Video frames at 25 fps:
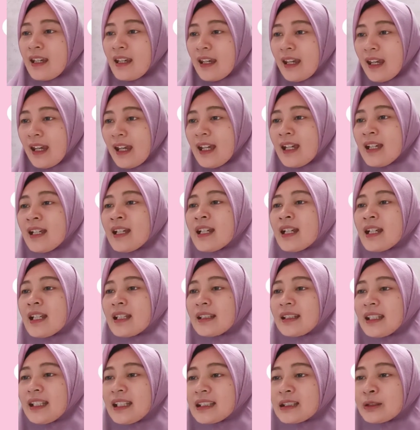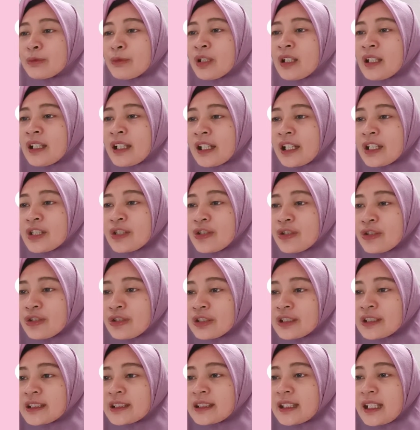Yeah, this will
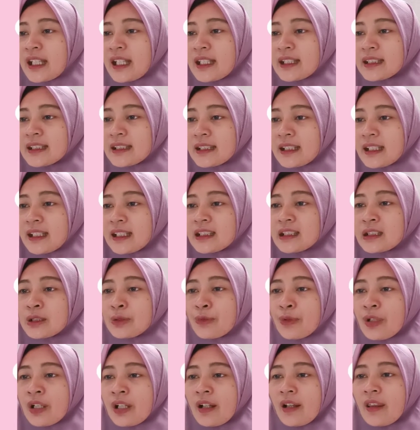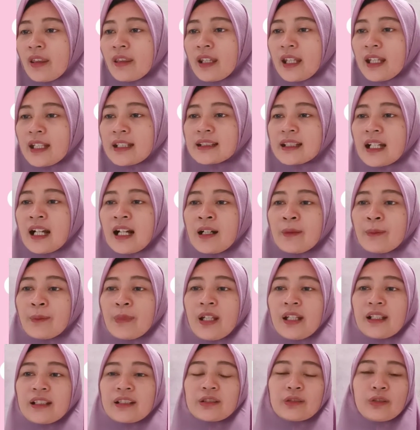reduce cases where things are
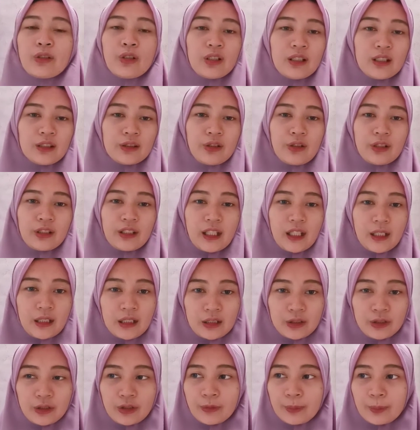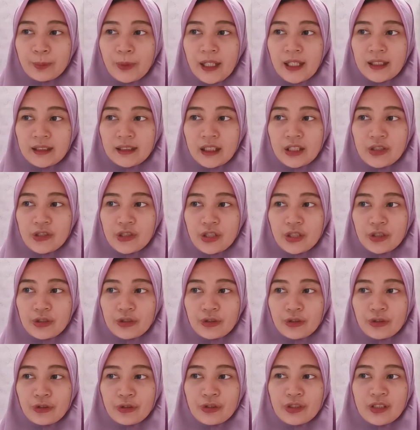being stolen. Okay, you pay attention
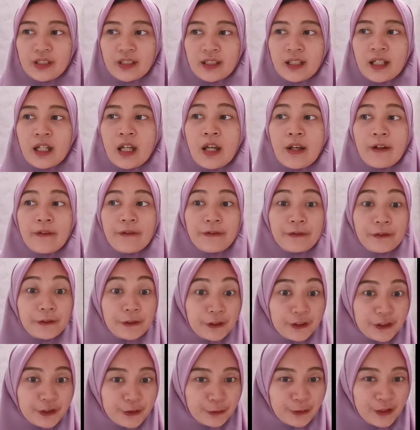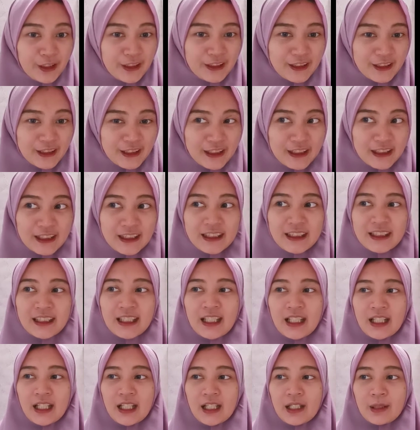to the first reason,
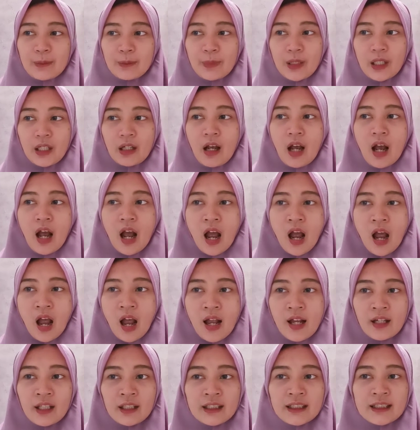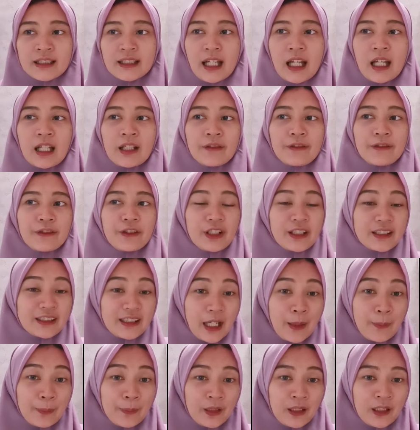because, and for
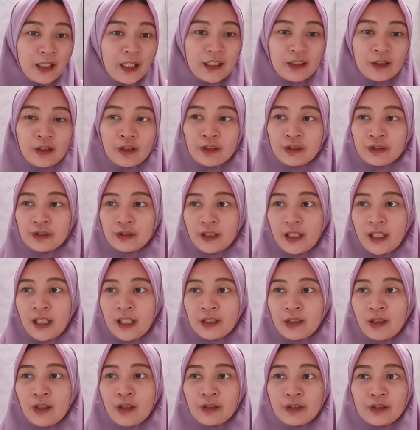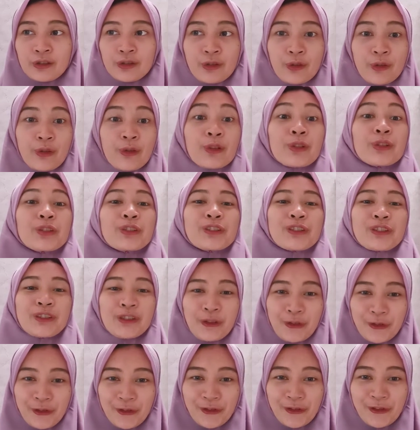example, and also
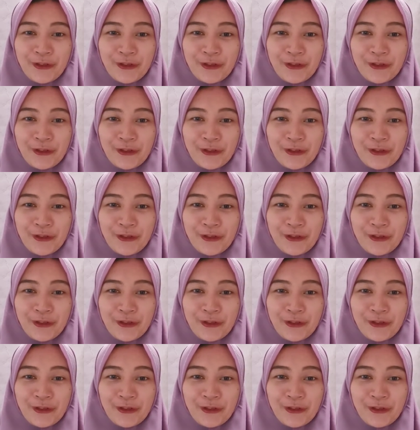so,